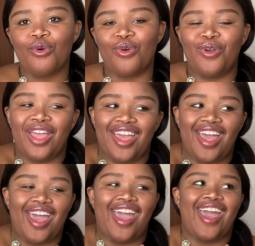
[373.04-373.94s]
So
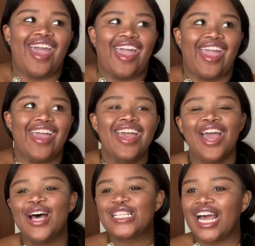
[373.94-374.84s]

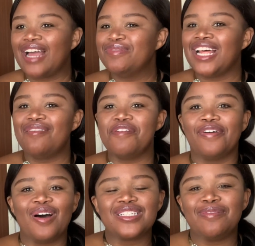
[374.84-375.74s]
I'm telling my
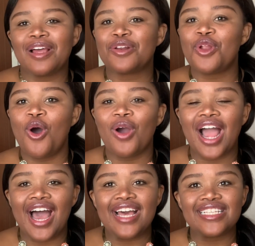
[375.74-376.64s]
followers, I'm like, no,
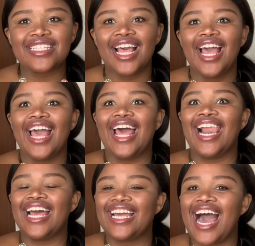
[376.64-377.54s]
guys.
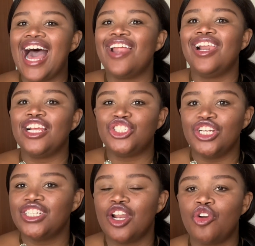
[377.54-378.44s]
Like, I
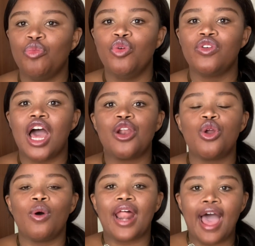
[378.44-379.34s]
legit didn't remove it. I don't
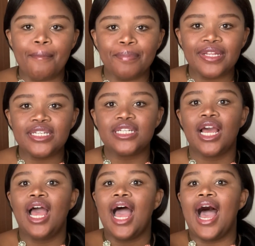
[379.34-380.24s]
know what happened.
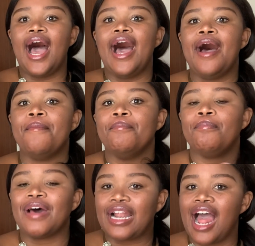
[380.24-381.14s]

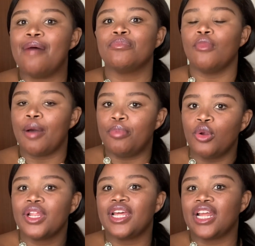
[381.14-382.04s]
But I'm
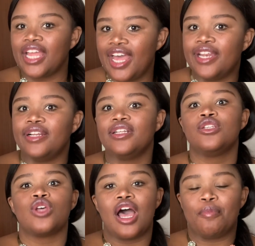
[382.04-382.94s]
uploading it again.
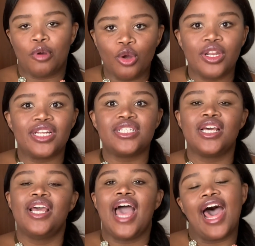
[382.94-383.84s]
So I upload it
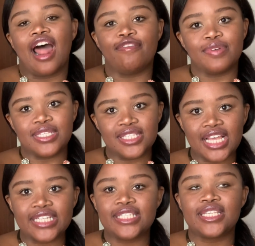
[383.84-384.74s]
at 6:30.